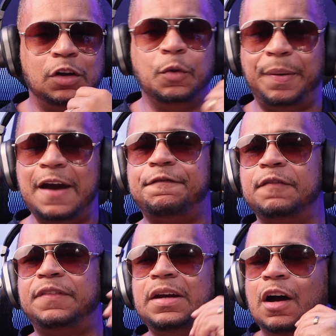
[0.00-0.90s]
You pay
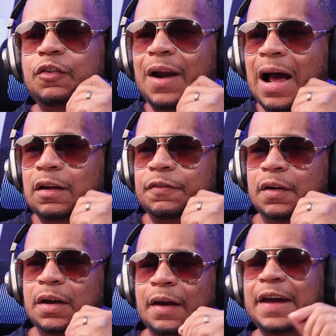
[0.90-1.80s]
fifteen hundred dollars
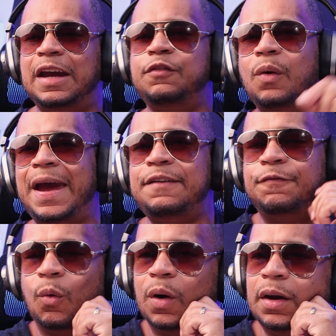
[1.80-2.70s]
for it. They give you eight
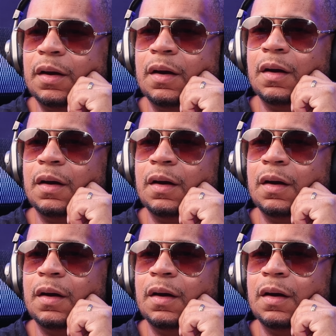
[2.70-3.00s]
for it.